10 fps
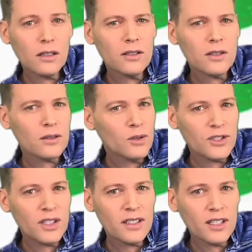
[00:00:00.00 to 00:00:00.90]
because
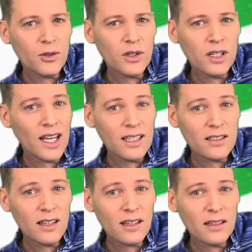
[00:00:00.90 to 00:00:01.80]
what she's doing ain't
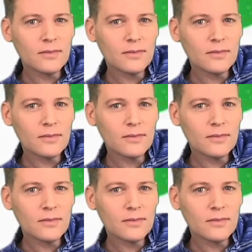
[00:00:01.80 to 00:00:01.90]
singing.